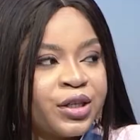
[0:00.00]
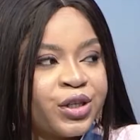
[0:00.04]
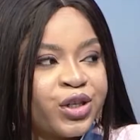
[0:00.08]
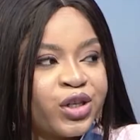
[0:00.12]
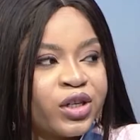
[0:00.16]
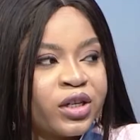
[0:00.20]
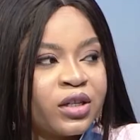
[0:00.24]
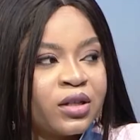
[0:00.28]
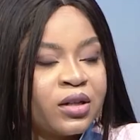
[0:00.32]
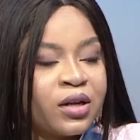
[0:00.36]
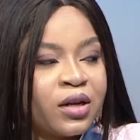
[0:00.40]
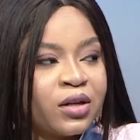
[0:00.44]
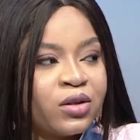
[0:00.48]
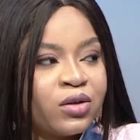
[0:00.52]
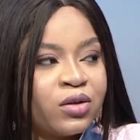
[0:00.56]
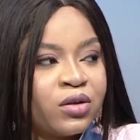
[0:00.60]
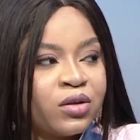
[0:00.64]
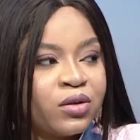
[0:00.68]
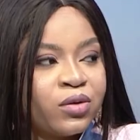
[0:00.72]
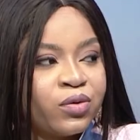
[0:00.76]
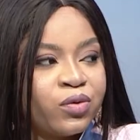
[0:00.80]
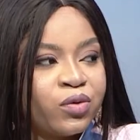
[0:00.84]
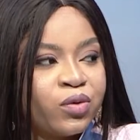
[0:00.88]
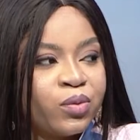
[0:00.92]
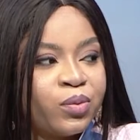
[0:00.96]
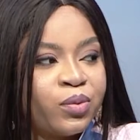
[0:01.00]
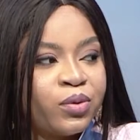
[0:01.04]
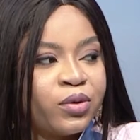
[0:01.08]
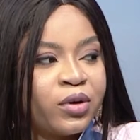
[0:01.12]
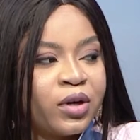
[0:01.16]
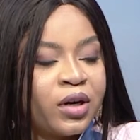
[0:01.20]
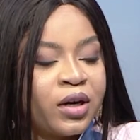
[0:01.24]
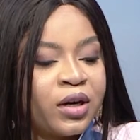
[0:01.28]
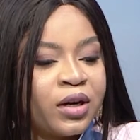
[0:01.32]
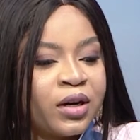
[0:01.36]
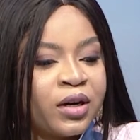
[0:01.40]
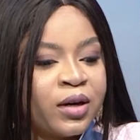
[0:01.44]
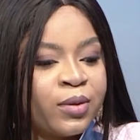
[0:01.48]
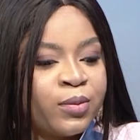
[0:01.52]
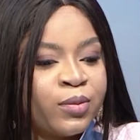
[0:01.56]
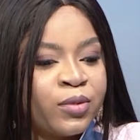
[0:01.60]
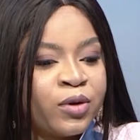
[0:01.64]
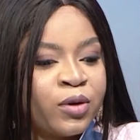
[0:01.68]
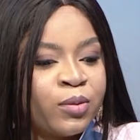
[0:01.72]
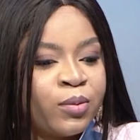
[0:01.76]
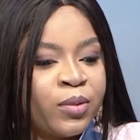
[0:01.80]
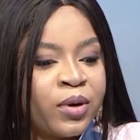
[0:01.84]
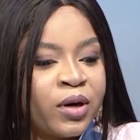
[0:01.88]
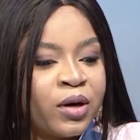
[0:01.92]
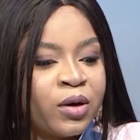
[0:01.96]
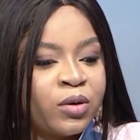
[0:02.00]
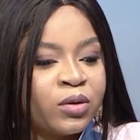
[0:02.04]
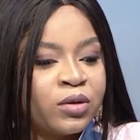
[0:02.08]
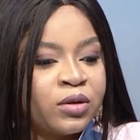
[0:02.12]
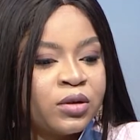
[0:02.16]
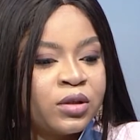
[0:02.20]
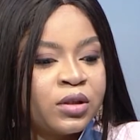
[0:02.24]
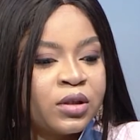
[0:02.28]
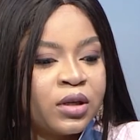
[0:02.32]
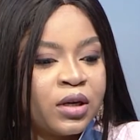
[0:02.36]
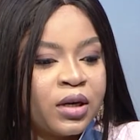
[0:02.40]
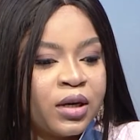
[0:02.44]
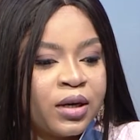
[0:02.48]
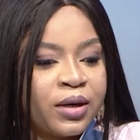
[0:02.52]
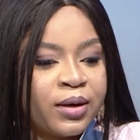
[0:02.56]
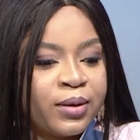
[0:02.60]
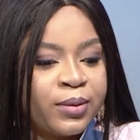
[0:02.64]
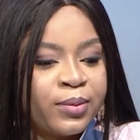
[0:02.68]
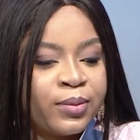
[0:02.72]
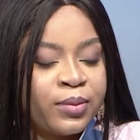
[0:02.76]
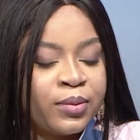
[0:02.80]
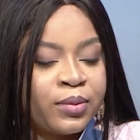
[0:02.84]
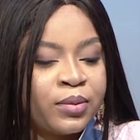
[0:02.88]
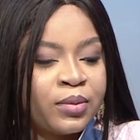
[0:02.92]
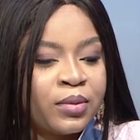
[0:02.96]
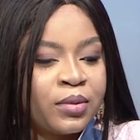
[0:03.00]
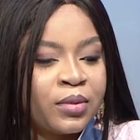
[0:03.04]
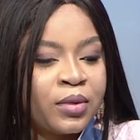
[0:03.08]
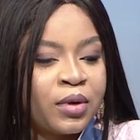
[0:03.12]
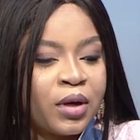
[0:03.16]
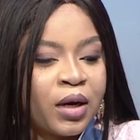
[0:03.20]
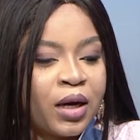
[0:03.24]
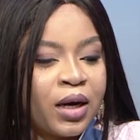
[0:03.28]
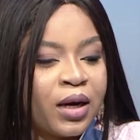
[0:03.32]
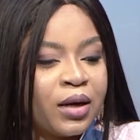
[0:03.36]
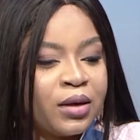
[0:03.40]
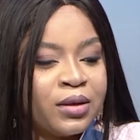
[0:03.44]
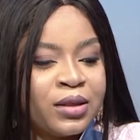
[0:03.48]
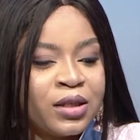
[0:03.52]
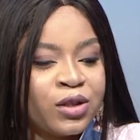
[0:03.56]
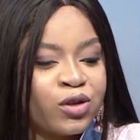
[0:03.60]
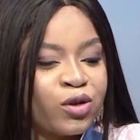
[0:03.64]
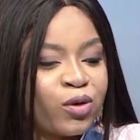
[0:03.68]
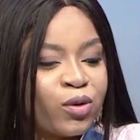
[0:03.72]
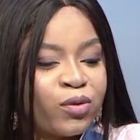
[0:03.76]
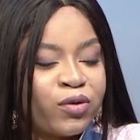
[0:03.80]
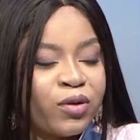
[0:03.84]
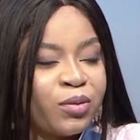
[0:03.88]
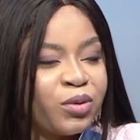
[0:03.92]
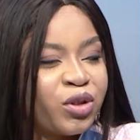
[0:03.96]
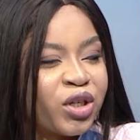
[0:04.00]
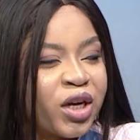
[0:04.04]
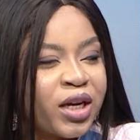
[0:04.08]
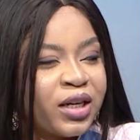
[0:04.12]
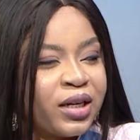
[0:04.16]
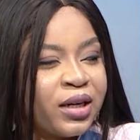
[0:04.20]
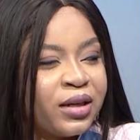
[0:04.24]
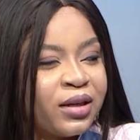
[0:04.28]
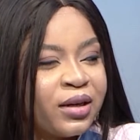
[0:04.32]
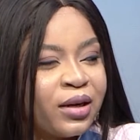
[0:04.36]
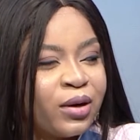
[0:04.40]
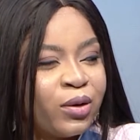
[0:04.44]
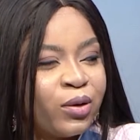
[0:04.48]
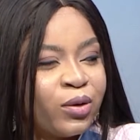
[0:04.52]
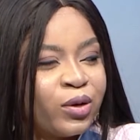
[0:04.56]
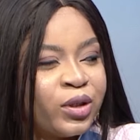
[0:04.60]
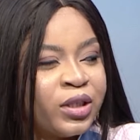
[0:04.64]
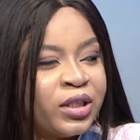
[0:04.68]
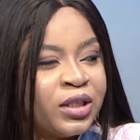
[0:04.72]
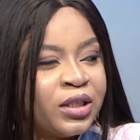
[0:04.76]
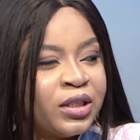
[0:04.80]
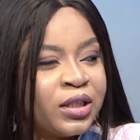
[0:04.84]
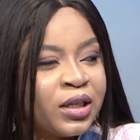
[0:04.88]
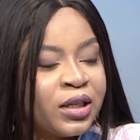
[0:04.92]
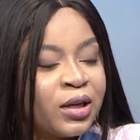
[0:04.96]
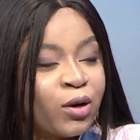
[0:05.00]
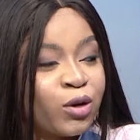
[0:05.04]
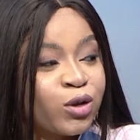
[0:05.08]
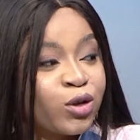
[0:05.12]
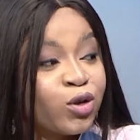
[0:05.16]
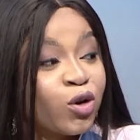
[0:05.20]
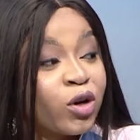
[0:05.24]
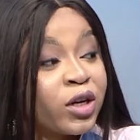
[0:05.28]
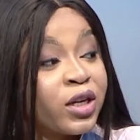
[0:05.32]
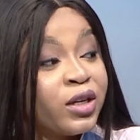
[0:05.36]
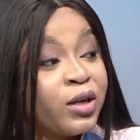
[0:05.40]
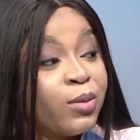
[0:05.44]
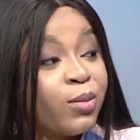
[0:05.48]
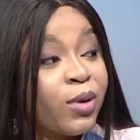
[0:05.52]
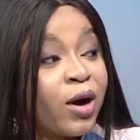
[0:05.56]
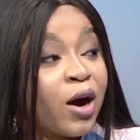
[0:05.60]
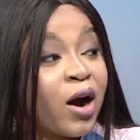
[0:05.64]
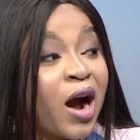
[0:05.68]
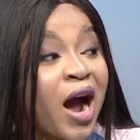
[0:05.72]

shared that to the group about is it someone from China now or India that was talking about